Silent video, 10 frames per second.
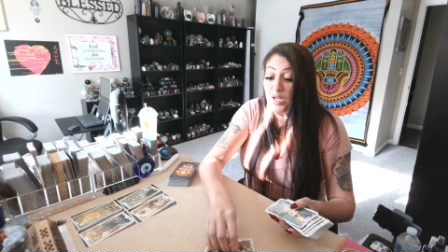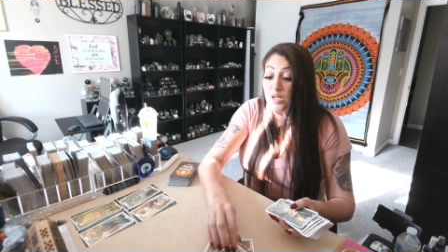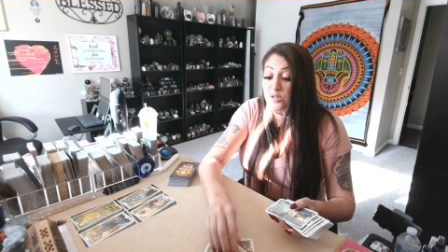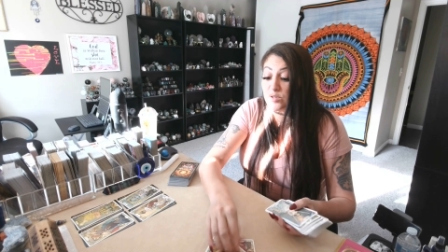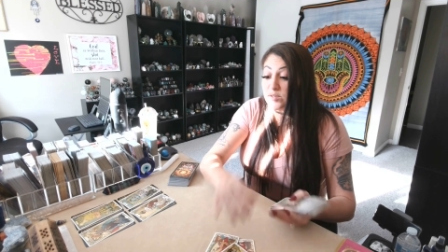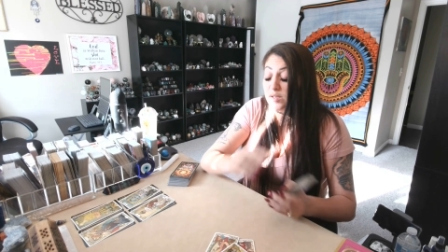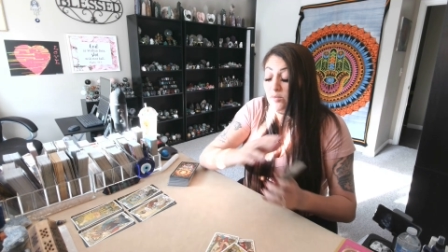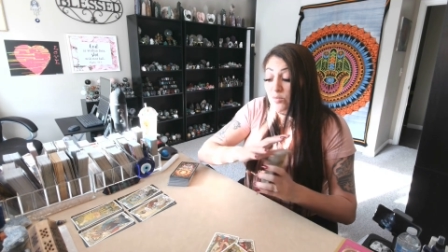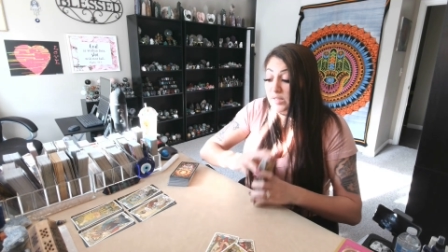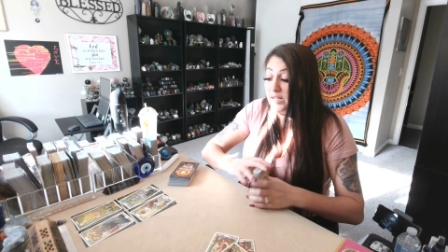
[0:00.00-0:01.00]
So
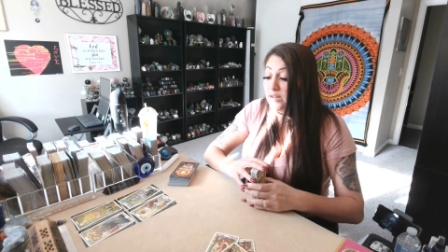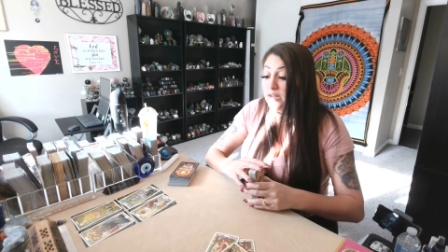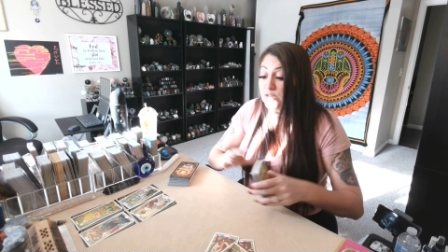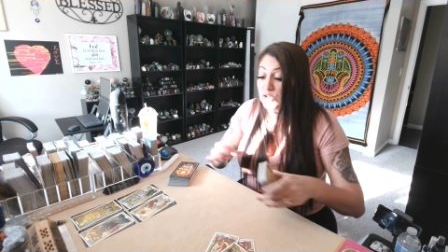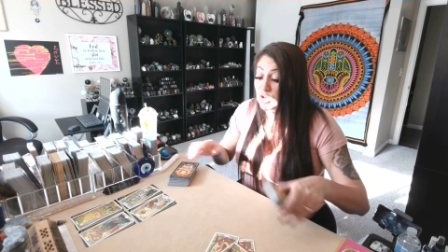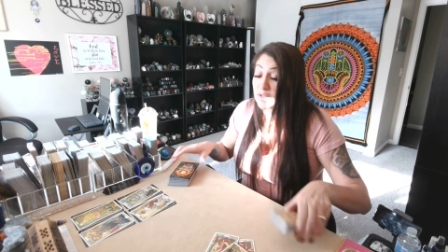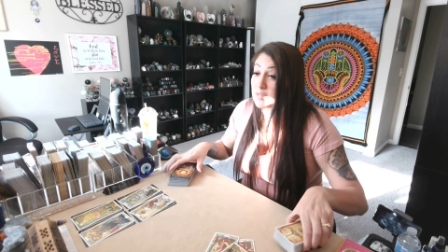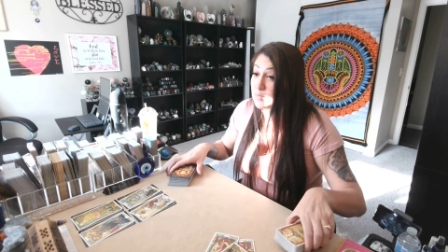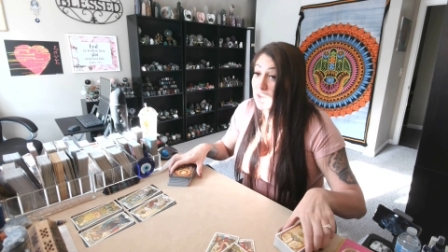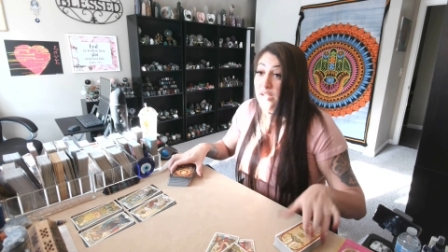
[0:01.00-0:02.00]
someone here is trying to
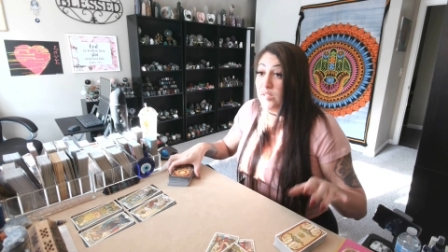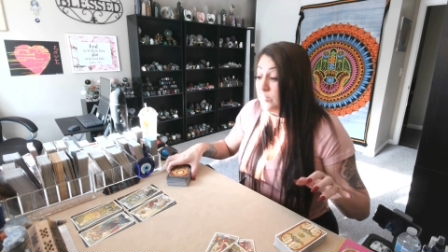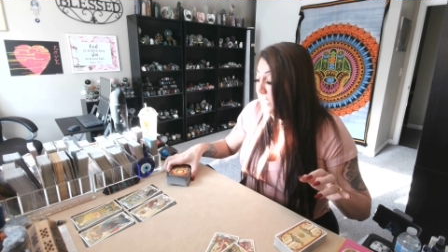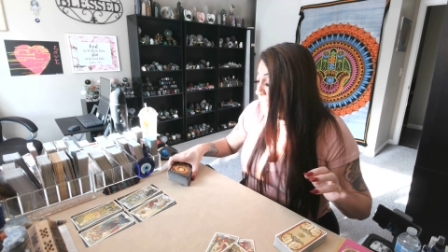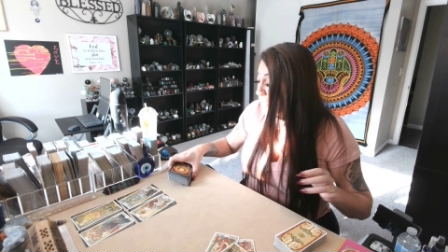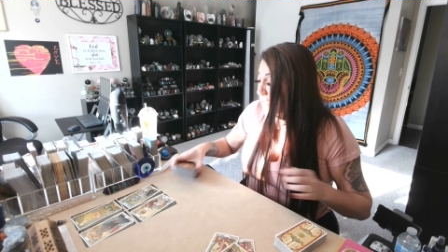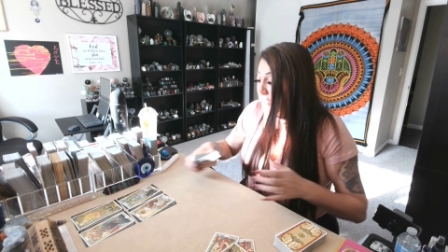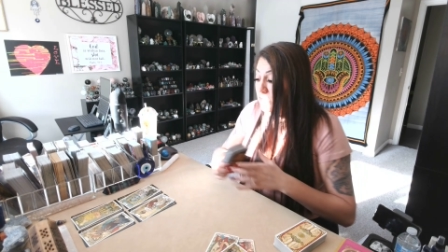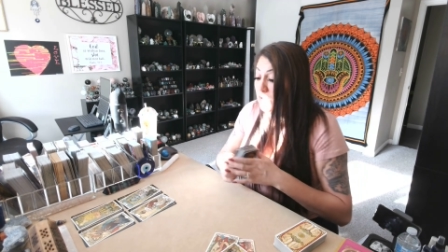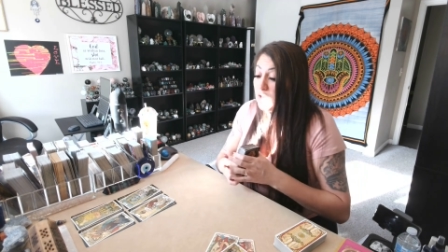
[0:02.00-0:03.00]
block your
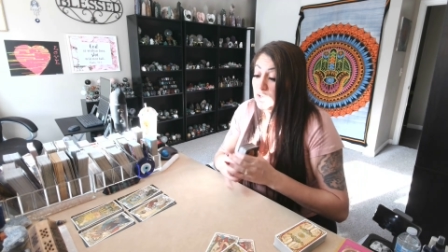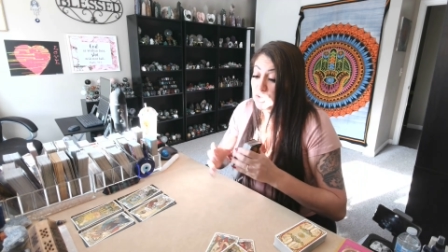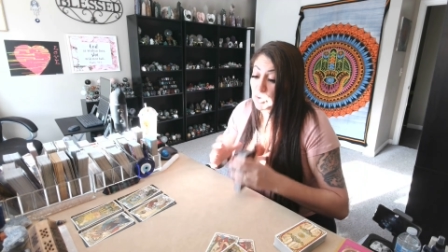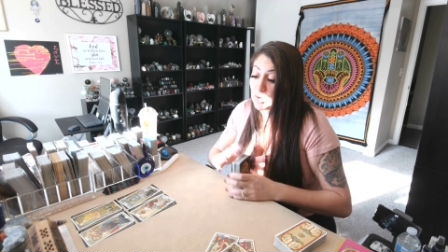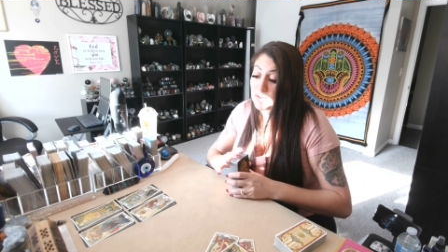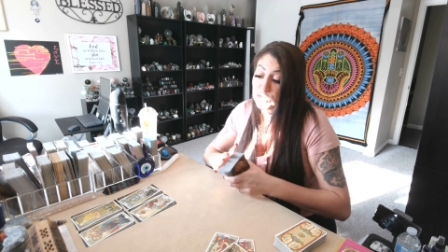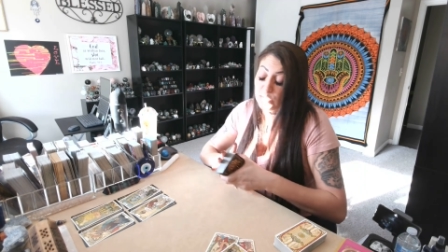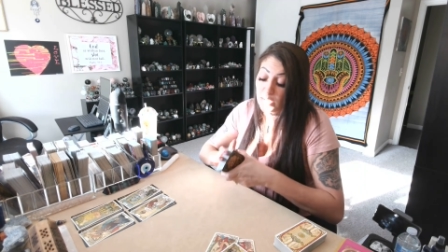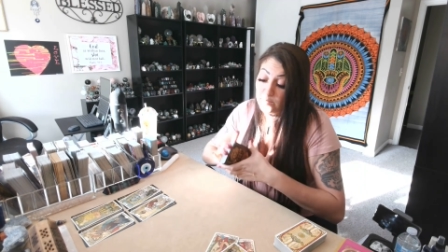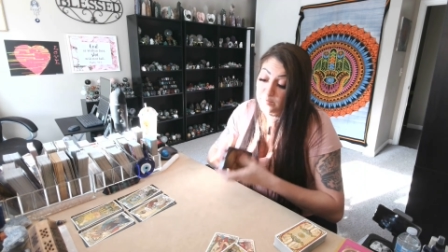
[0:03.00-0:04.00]
blessings, Taurus. So
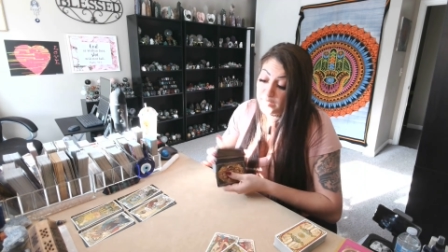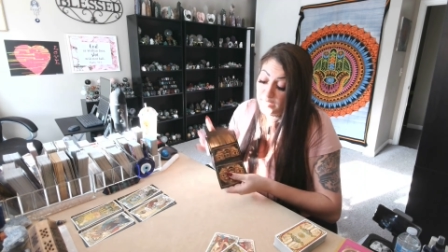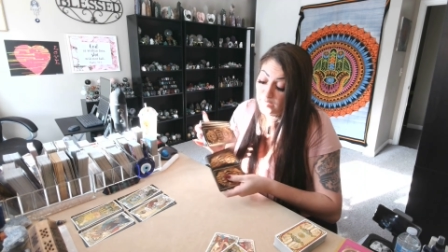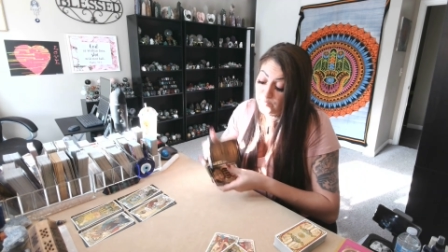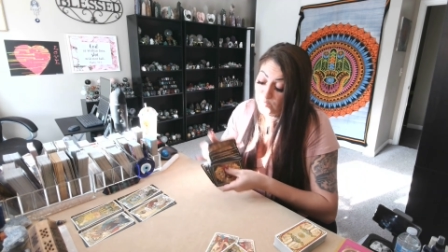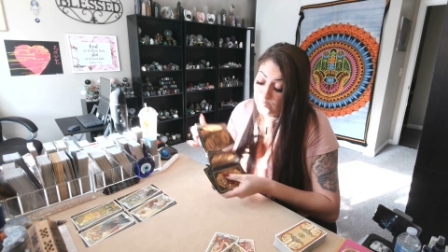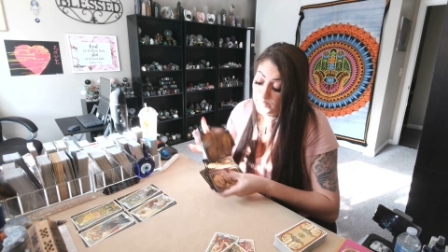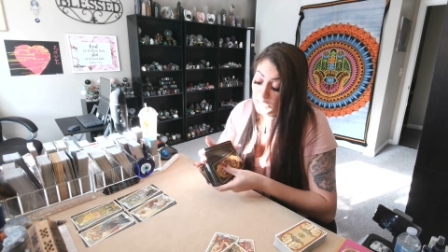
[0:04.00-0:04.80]
I would be careful.